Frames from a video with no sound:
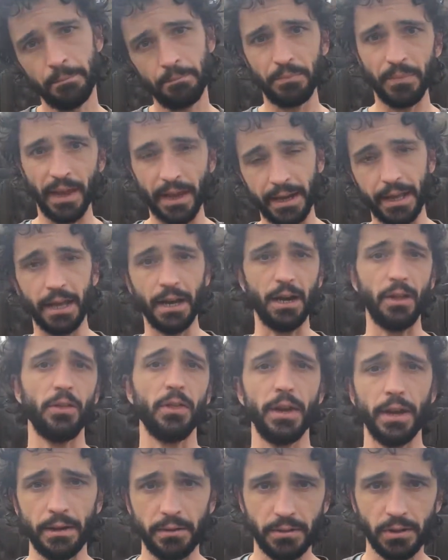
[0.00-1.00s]
That kind of
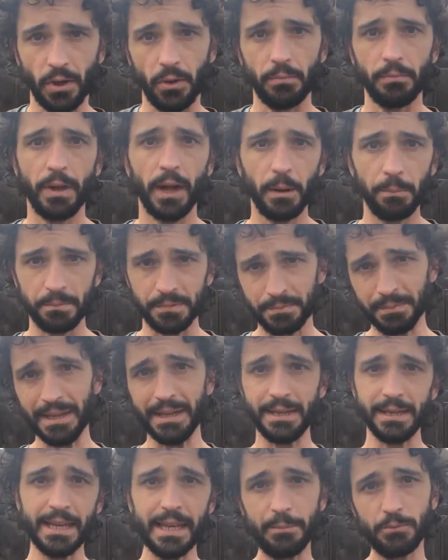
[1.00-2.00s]
thing. So helps
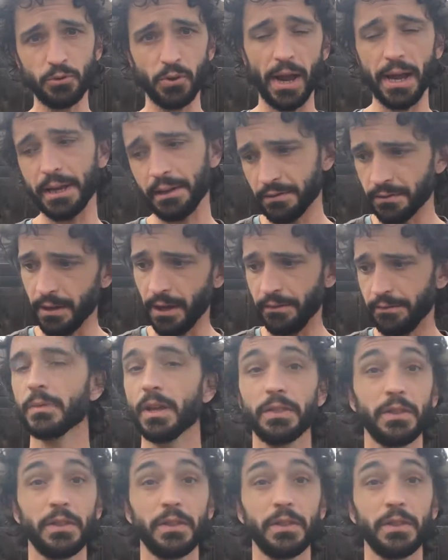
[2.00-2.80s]
me keep track of stuff.